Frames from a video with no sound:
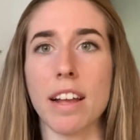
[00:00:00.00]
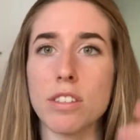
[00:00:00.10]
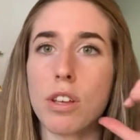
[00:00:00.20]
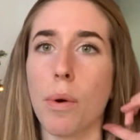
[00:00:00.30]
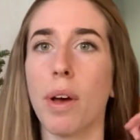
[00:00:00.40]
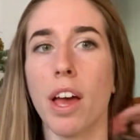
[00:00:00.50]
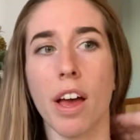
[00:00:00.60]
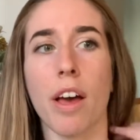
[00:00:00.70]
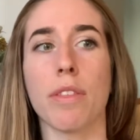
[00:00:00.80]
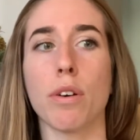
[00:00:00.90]
So
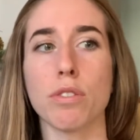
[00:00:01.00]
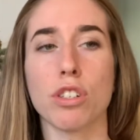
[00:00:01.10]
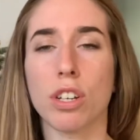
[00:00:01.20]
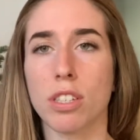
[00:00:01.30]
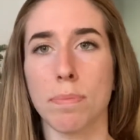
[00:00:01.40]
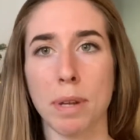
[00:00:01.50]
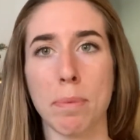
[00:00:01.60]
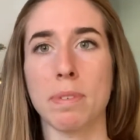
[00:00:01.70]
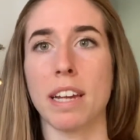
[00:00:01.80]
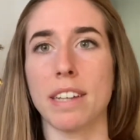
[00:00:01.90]
those are just some
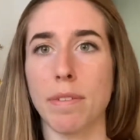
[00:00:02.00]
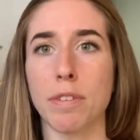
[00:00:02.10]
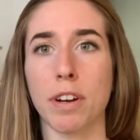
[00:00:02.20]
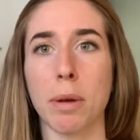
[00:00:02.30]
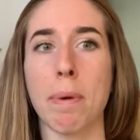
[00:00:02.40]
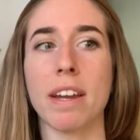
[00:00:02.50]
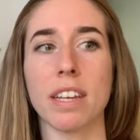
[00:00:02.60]
tips I definitely recommend,